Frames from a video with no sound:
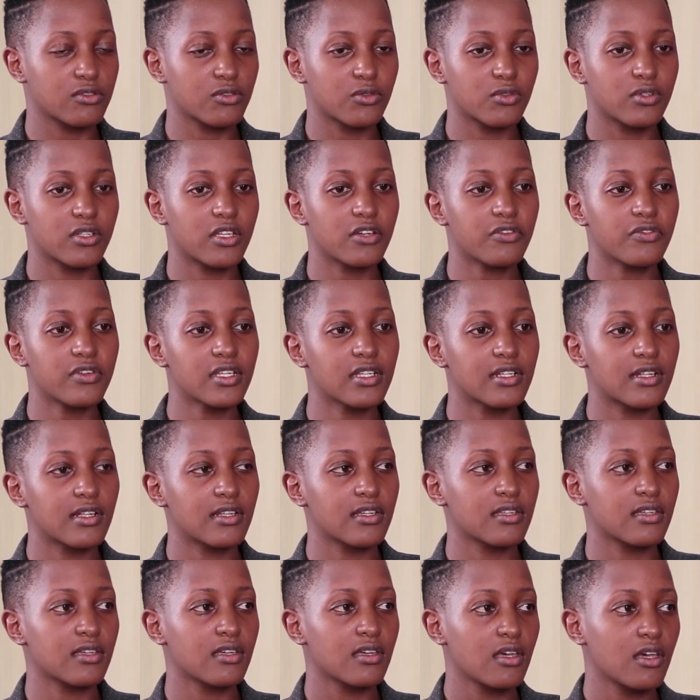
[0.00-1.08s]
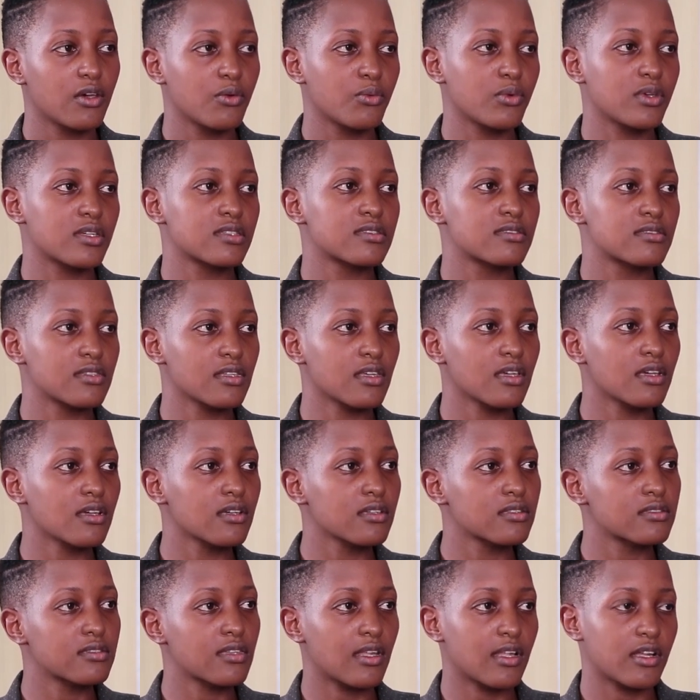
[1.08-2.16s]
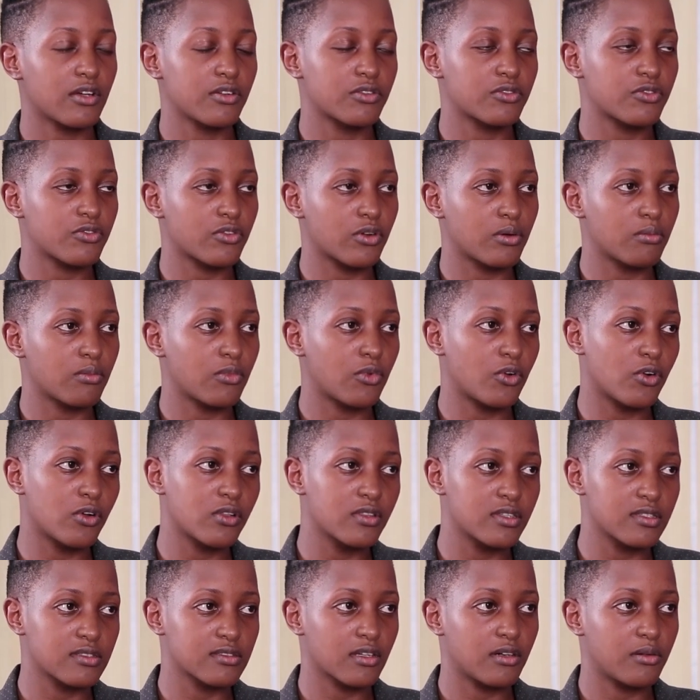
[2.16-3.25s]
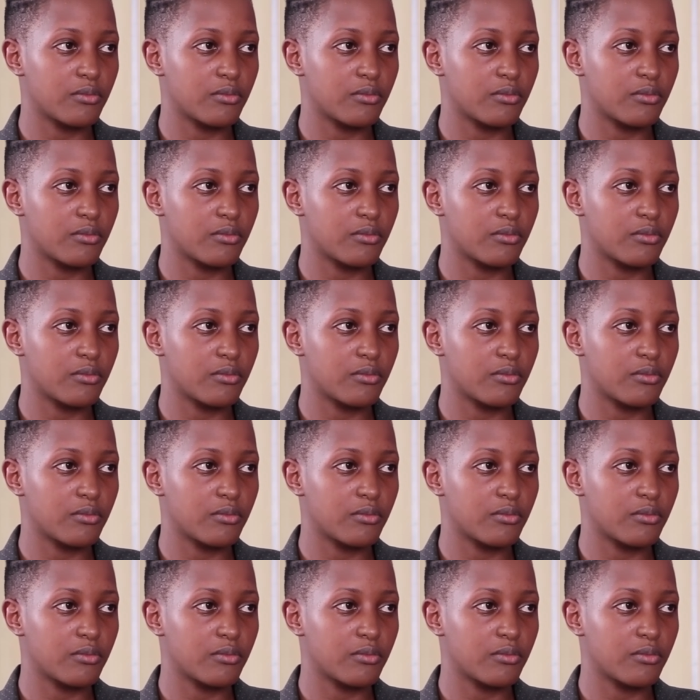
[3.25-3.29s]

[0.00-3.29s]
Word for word: So definitely we are seeing sellout from all these